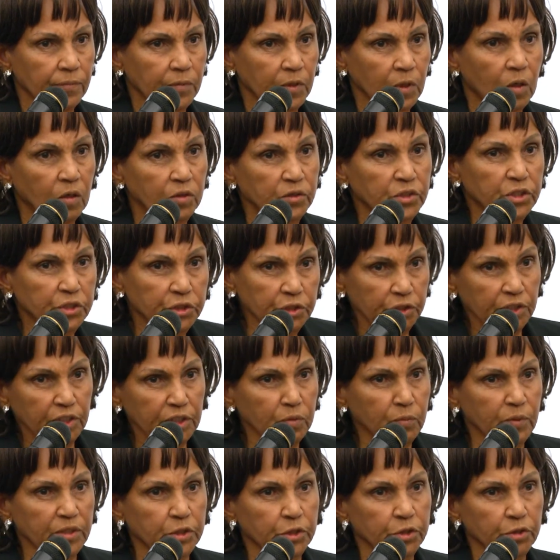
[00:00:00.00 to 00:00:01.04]

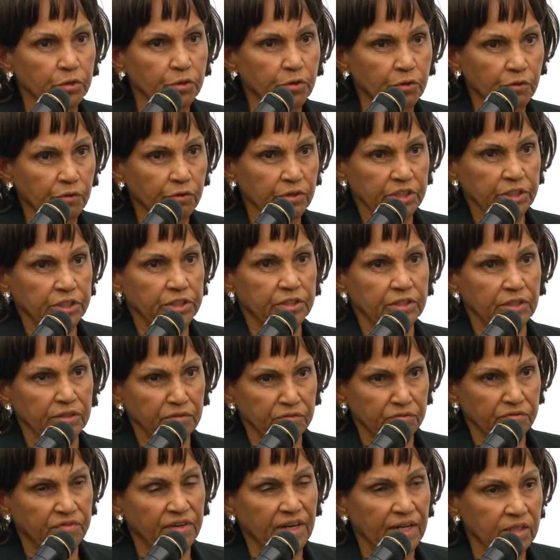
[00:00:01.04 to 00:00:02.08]
concerned with your Christian
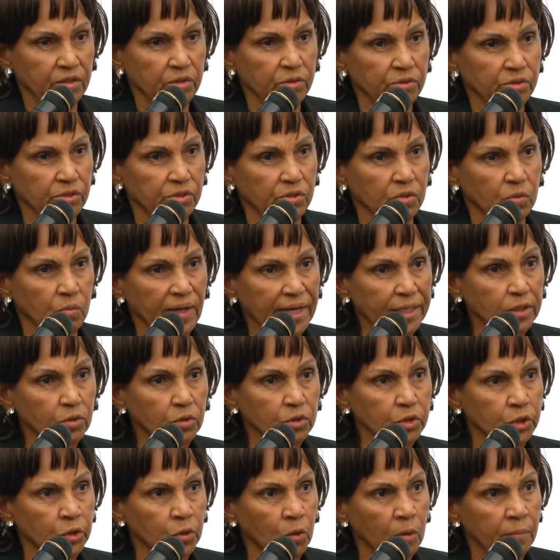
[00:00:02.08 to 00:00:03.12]
values, why
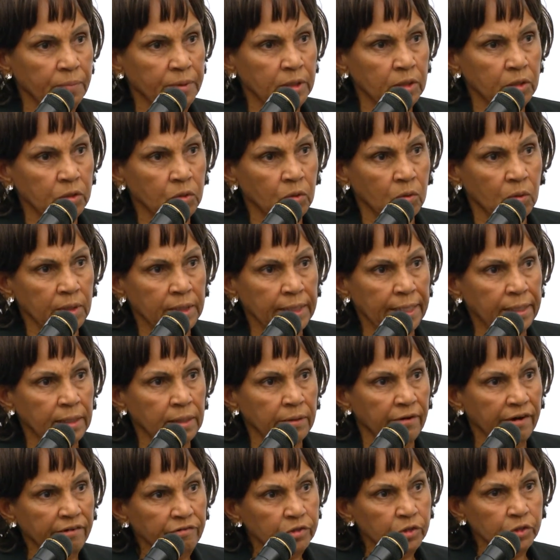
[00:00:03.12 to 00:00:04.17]
don't you open the door and let the
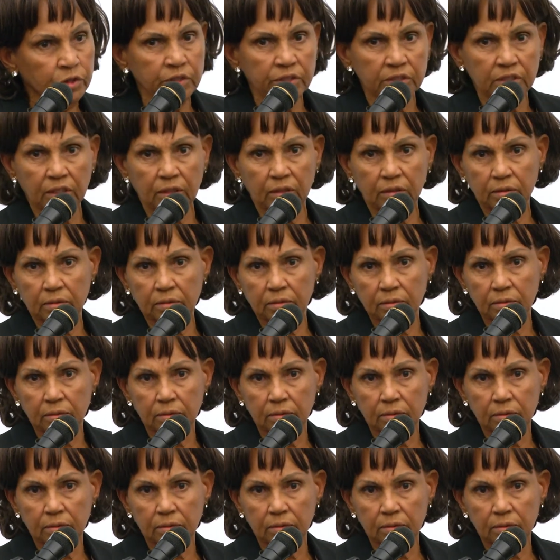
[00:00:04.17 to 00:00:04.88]
refugees in?